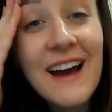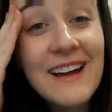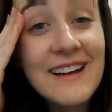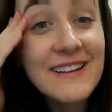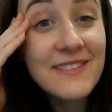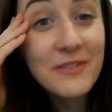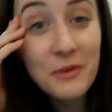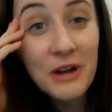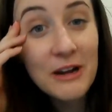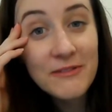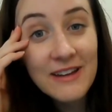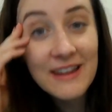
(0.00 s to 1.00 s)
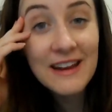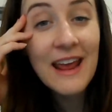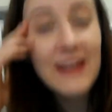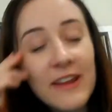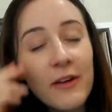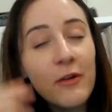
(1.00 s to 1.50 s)
I swear I'm like
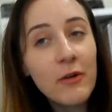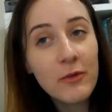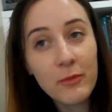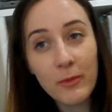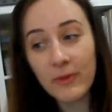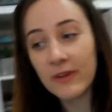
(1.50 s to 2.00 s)
an 80-year-old